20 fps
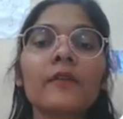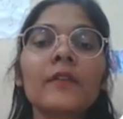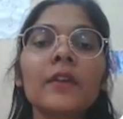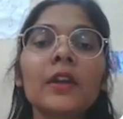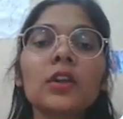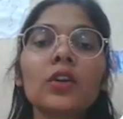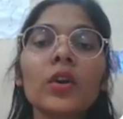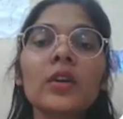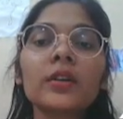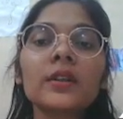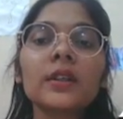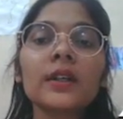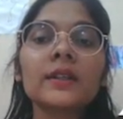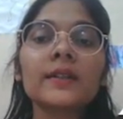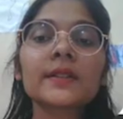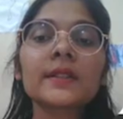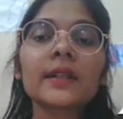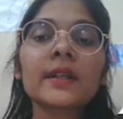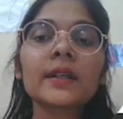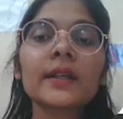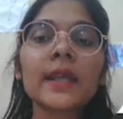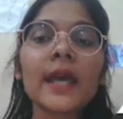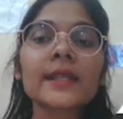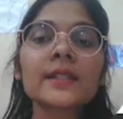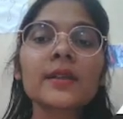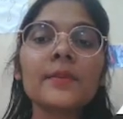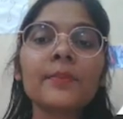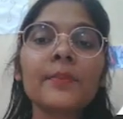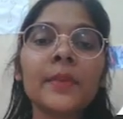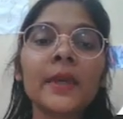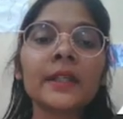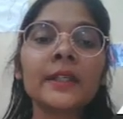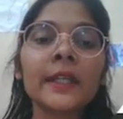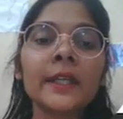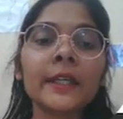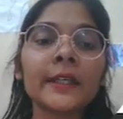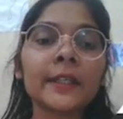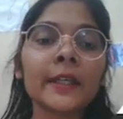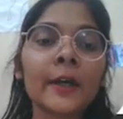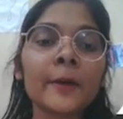will not consider as a big
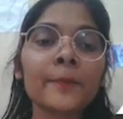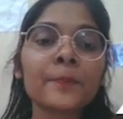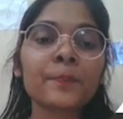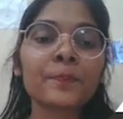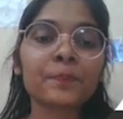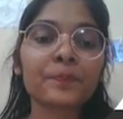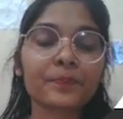data.